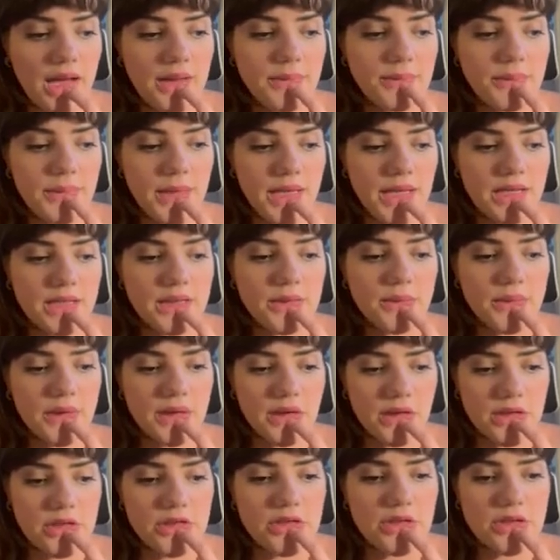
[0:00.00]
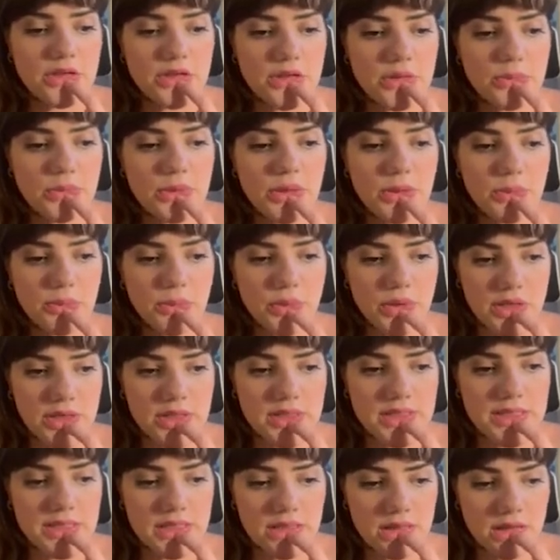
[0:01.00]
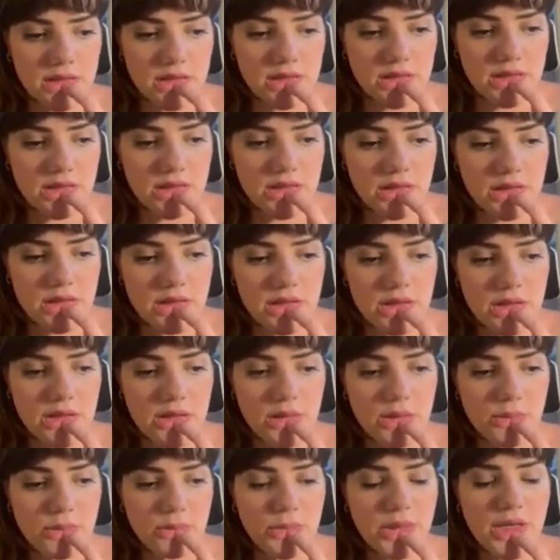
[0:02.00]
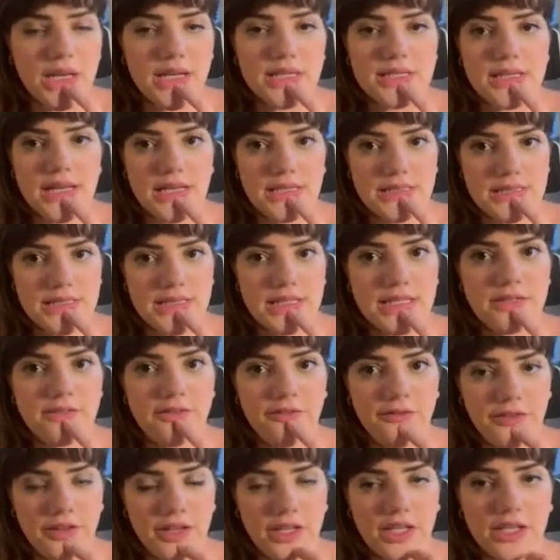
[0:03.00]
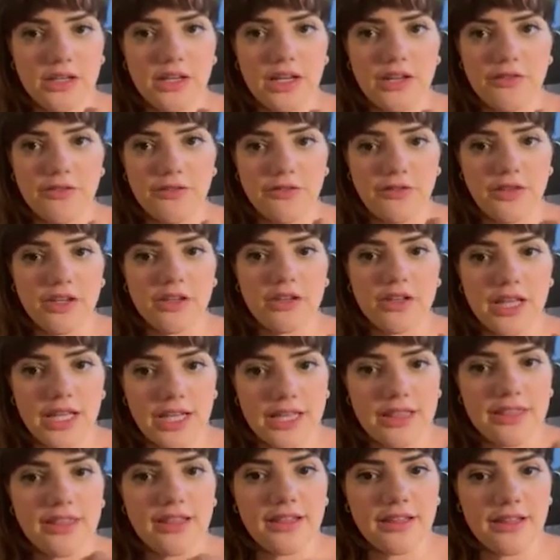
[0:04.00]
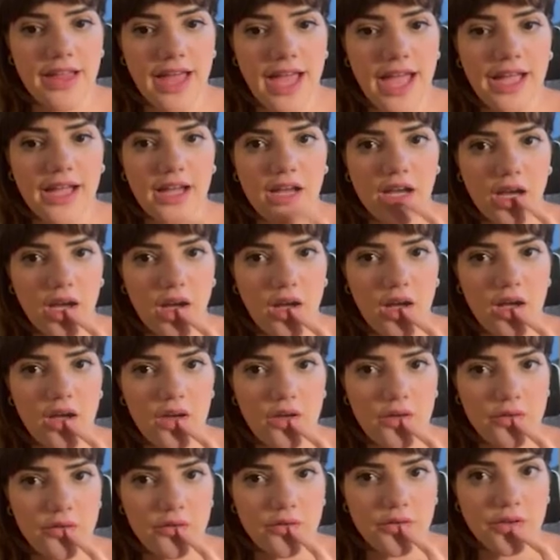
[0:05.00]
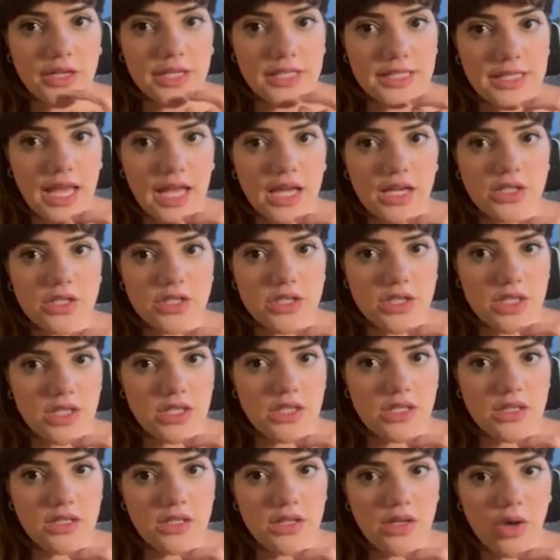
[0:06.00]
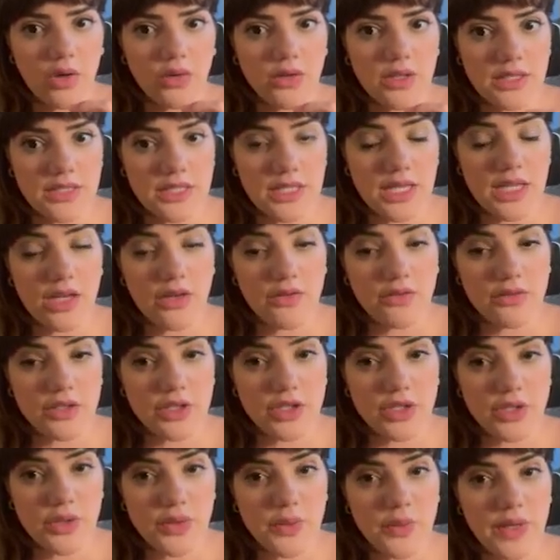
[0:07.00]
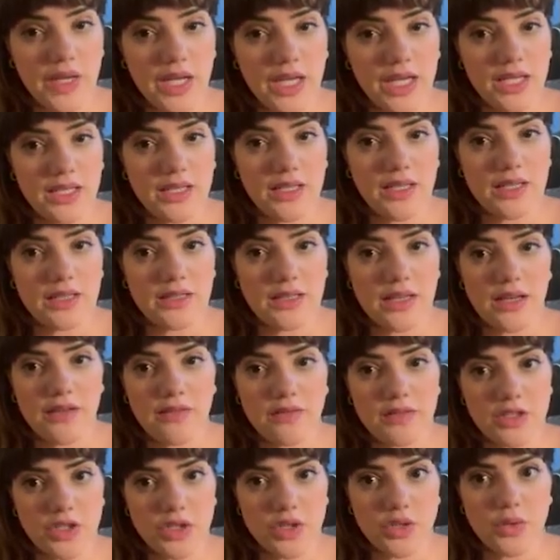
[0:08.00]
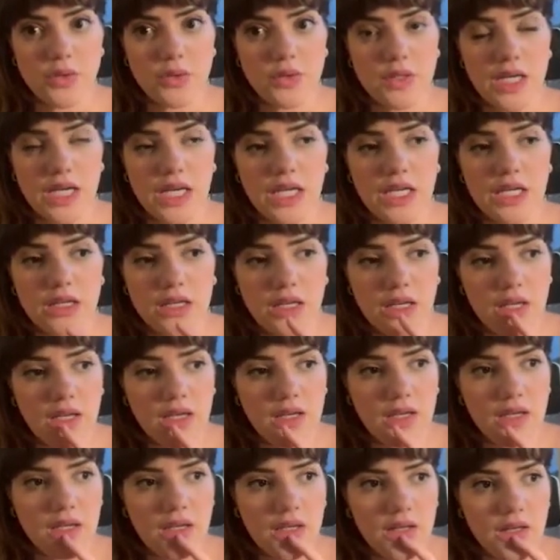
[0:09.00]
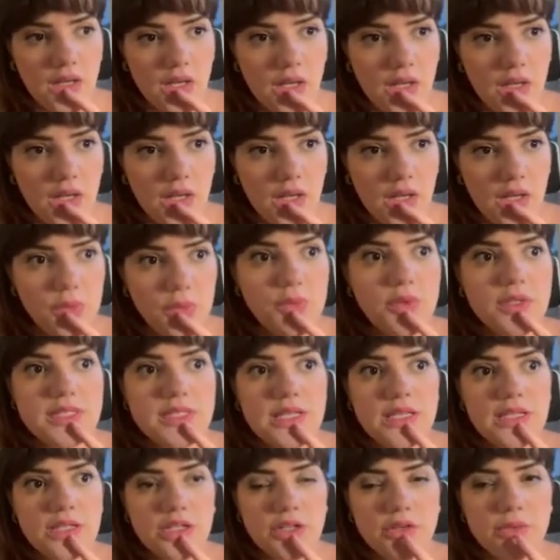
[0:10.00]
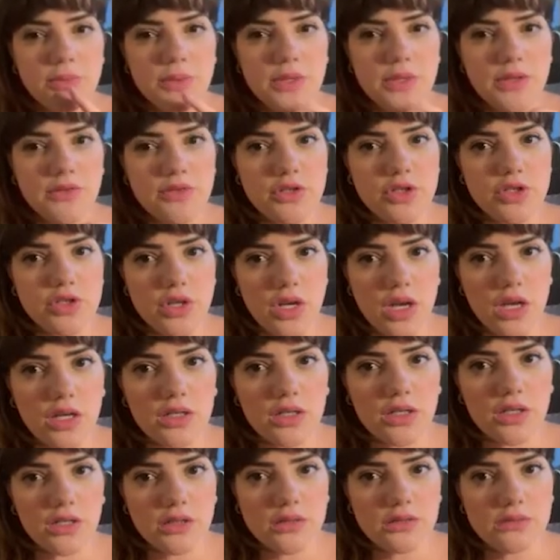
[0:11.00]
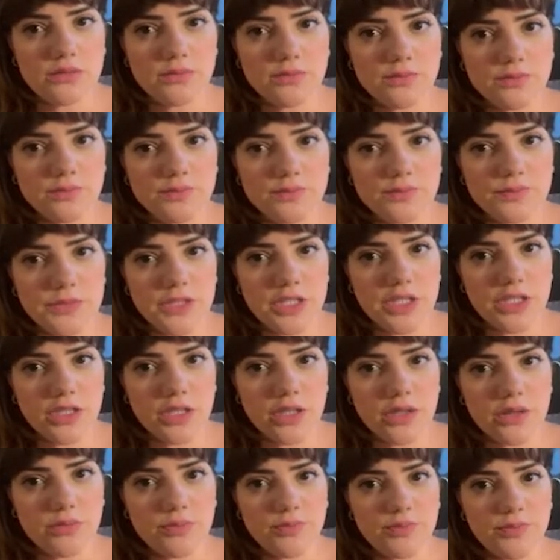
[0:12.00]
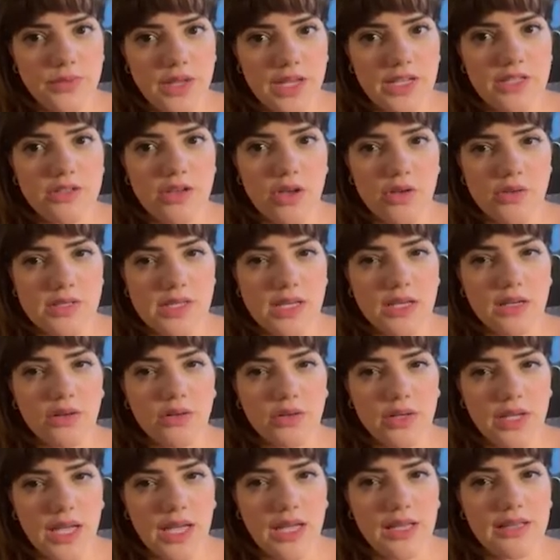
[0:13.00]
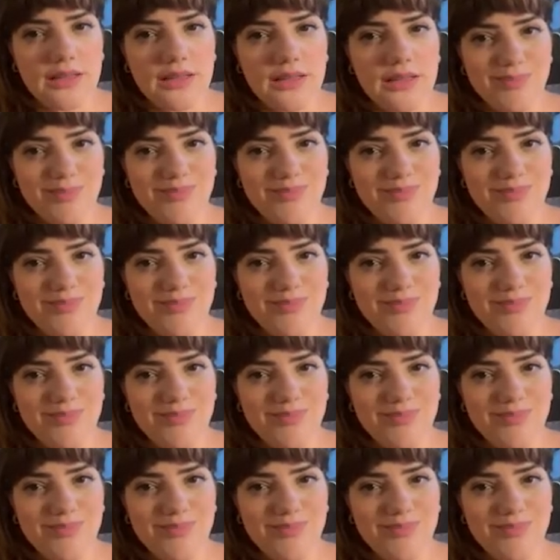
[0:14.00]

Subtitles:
made the rehearsals to be in person, because I feel like the lack of connection on the day of the shooting, and the day of the shooting, it was a little bit of struggle, I was like, okay,